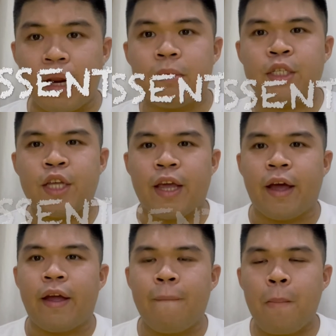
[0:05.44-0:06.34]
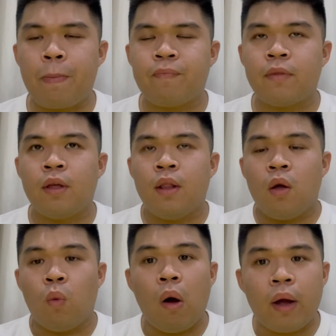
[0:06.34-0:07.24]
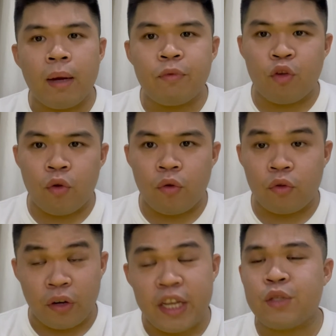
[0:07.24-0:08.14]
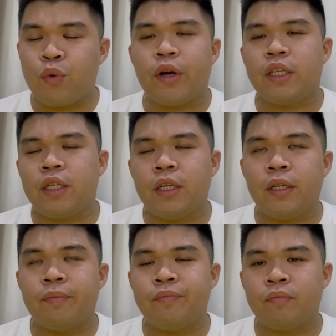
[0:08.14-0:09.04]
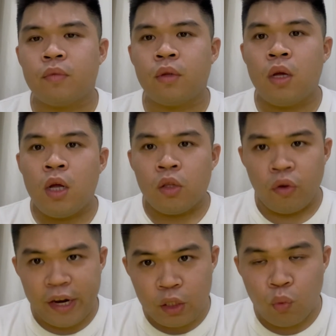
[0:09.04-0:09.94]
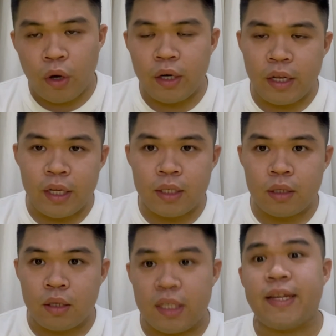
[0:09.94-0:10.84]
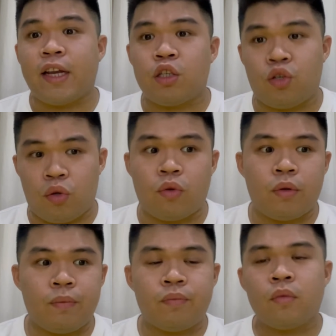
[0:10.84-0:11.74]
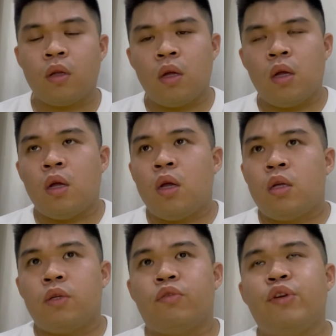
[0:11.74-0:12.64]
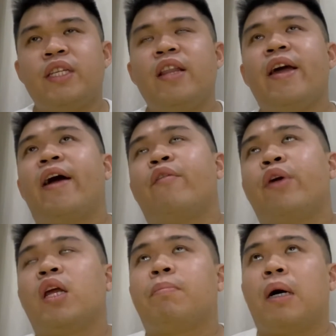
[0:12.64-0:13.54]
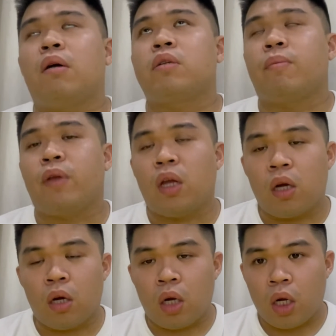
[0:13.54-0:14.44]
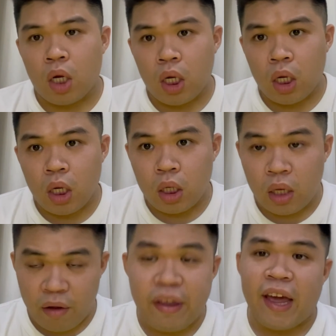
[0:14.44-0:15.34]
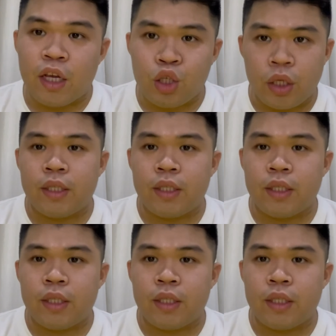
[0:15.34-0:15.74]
CK. Welcome to today's word. Today's word is essential. So recently I read about something called navigation.